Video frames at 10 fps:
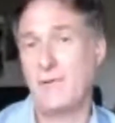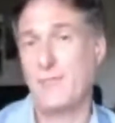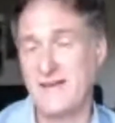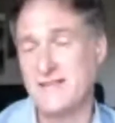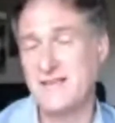
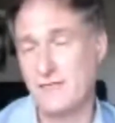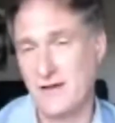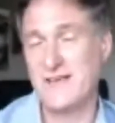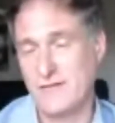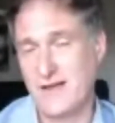please
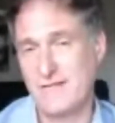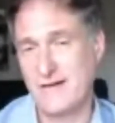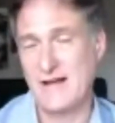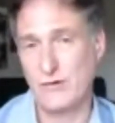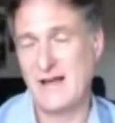do go there
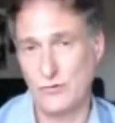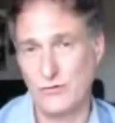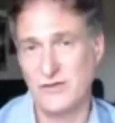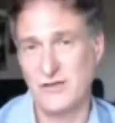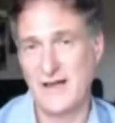and have a
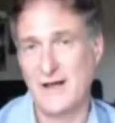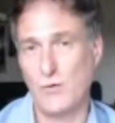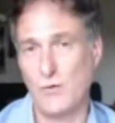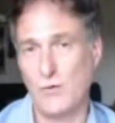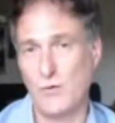look
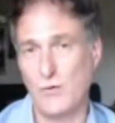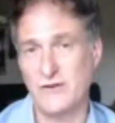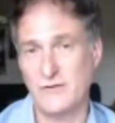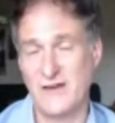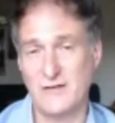at what
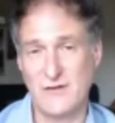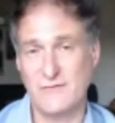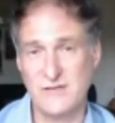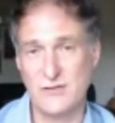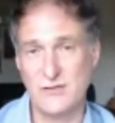you can
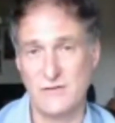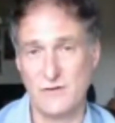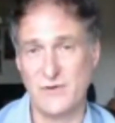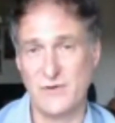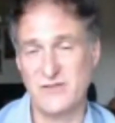take
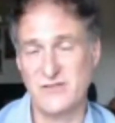advantage of,